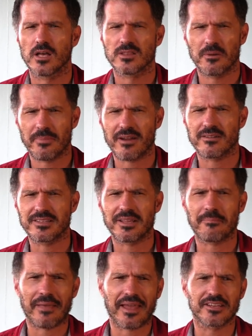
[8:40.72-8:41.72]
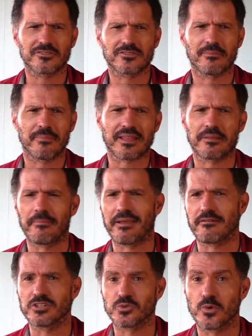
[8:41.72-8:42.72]
Though apparently they managed to make the
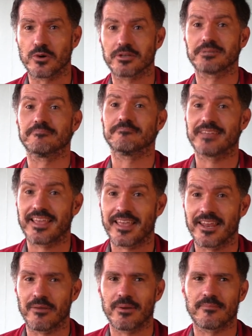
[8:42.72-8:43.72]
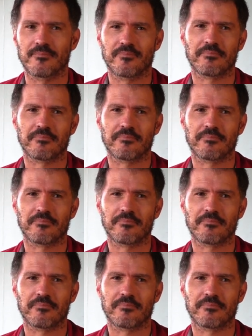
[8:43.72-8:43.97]
marriage work anyway.